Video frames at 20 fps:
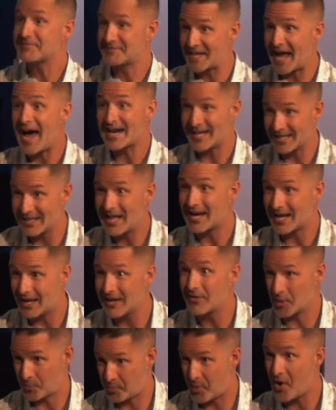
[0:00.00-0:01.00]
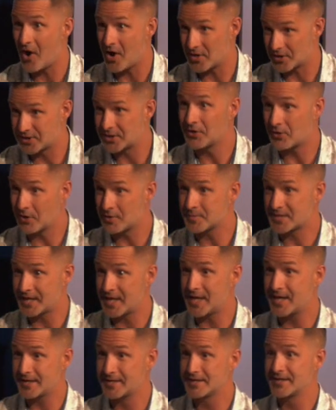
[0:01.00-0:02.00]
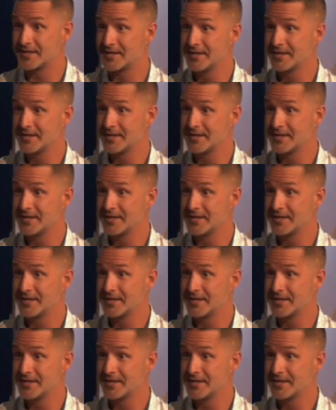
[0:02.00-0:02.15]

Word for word: out a lot of other parts. You know what I'm saying?